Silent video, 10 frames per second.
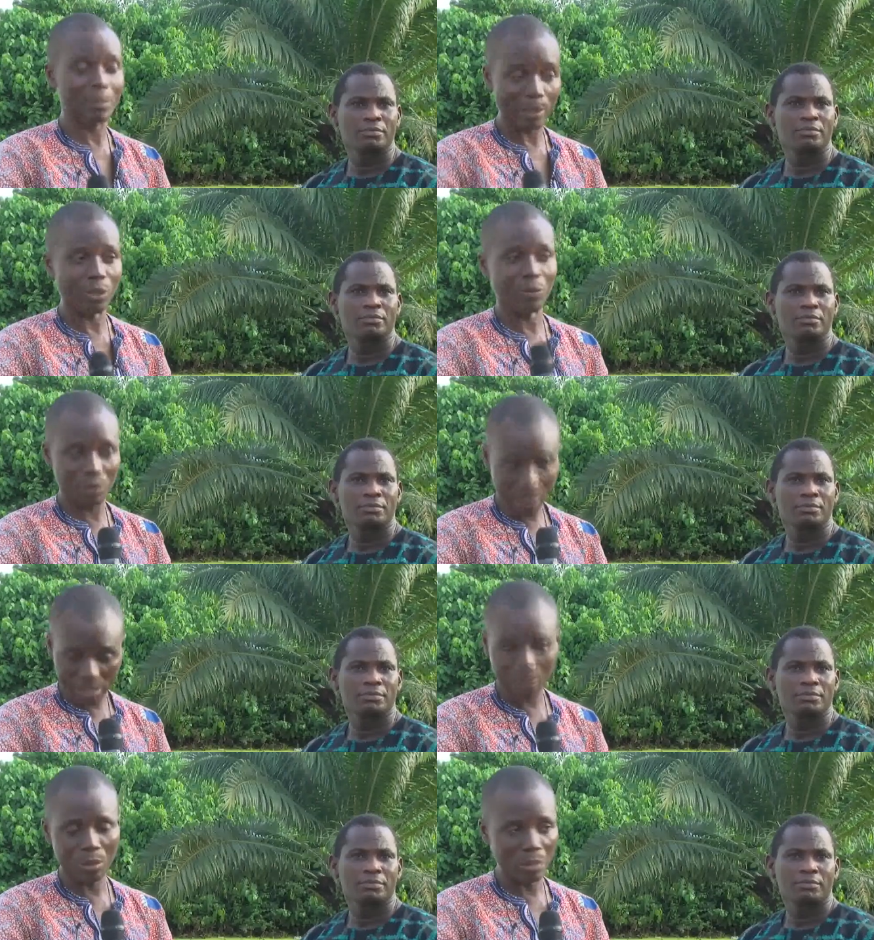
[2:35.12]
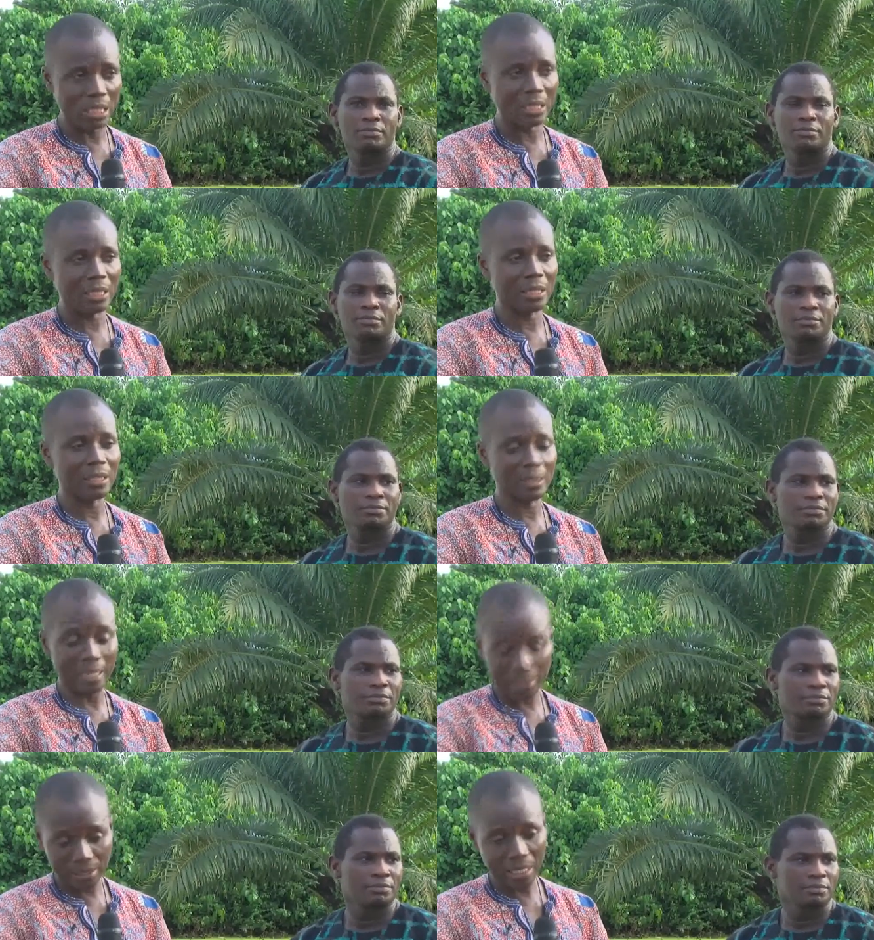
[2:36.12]
Speaker 1: It's part of this community,
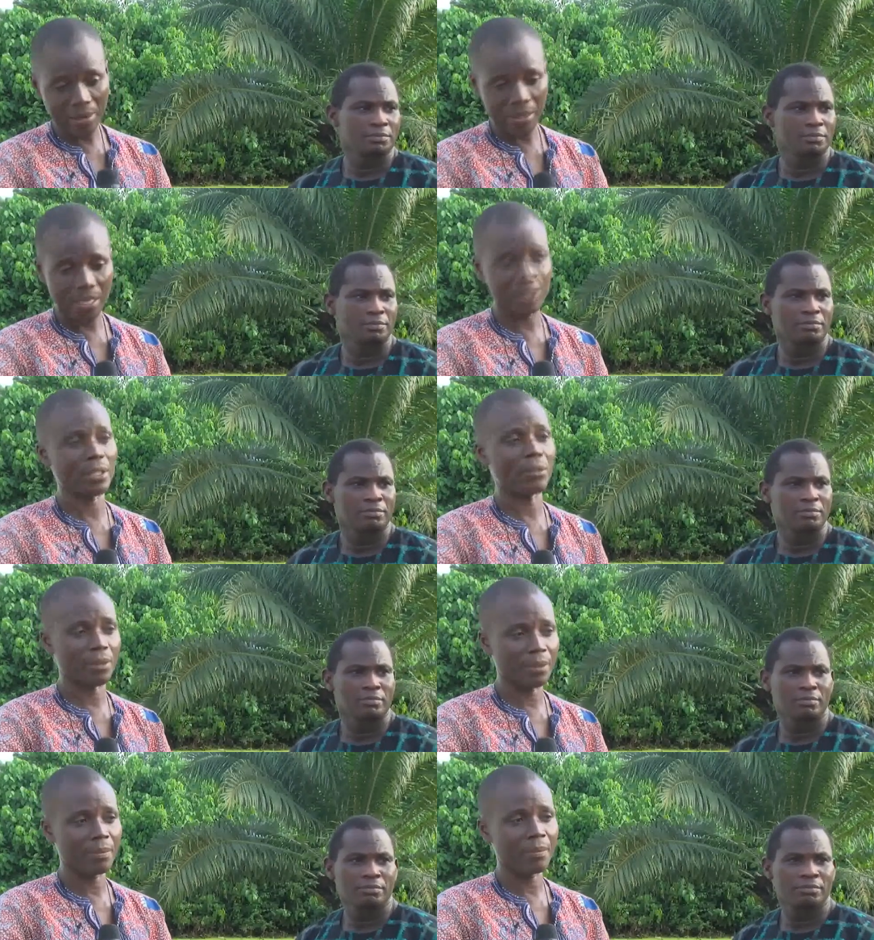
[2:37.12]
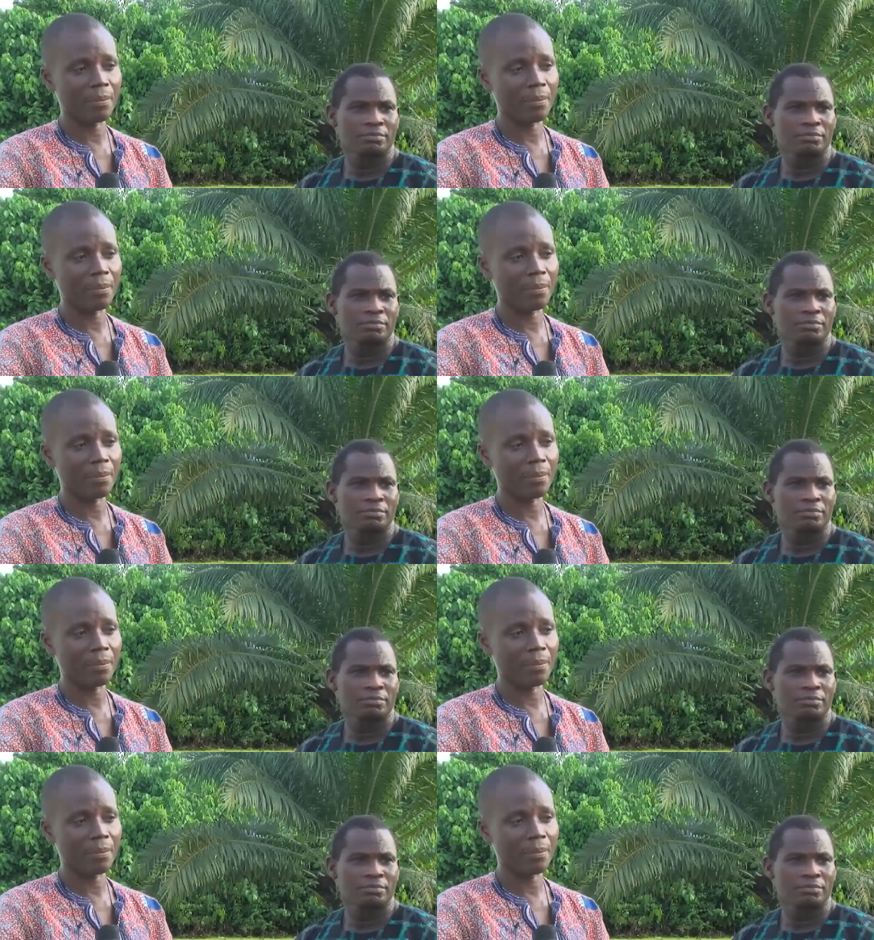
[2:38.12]
it's traditional area. Oh,